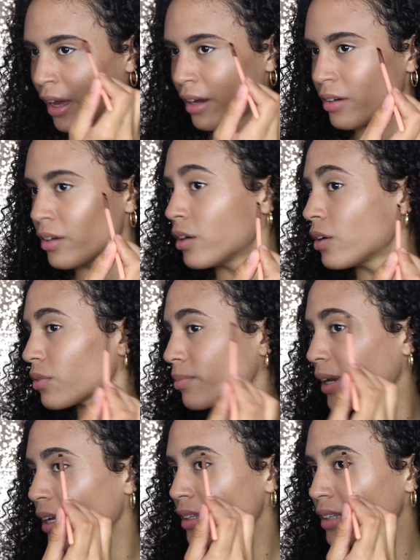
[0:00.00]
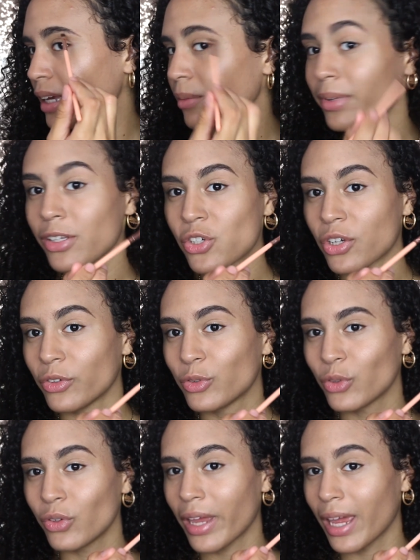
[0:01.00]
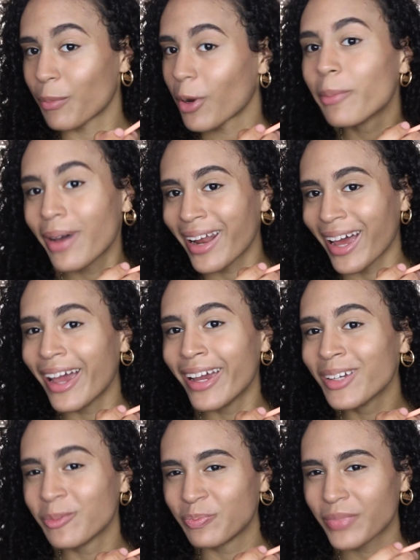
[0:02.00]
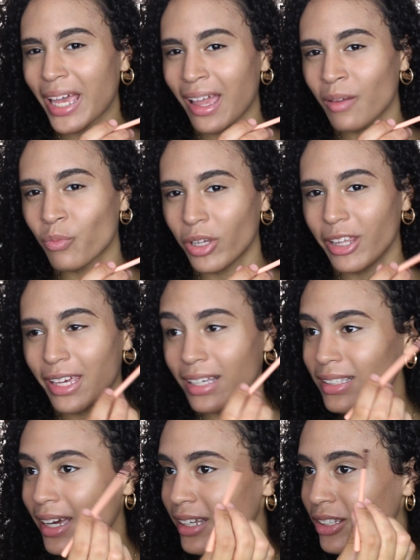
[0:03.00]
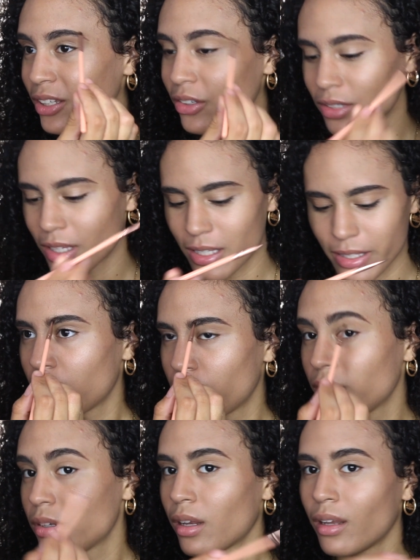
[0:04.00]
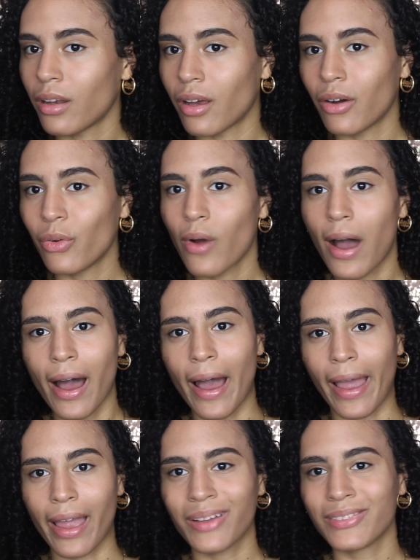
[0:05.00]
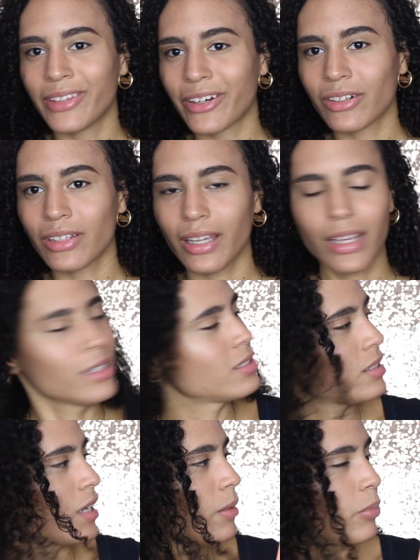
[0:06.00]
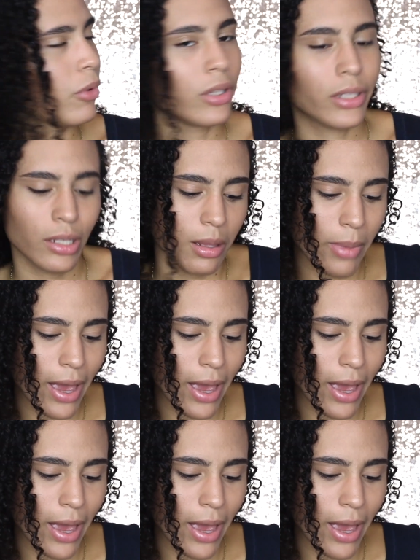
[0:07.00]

I don't know if my excitement shows through camera, but I am really excited to use it. And if you didn't know, I literally stapled the